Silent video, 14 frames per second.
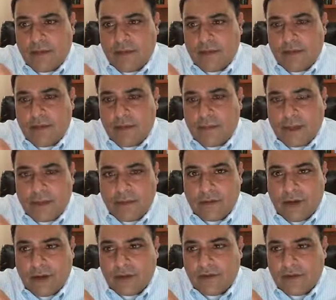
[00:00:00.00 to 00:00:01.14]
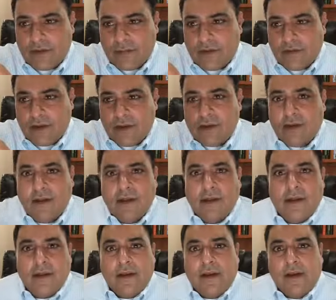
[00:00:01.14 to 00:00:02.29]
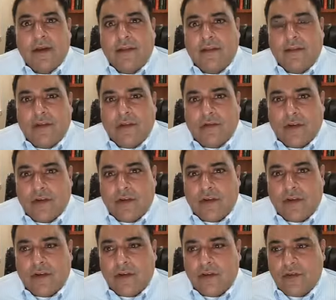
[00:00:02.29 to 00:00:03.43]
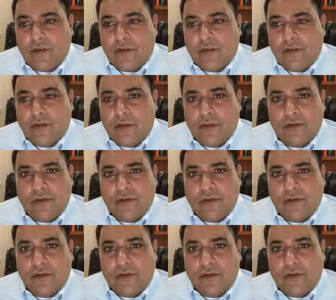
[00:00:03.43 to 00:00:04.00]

mycotoxin and prevent its destruction on tissues.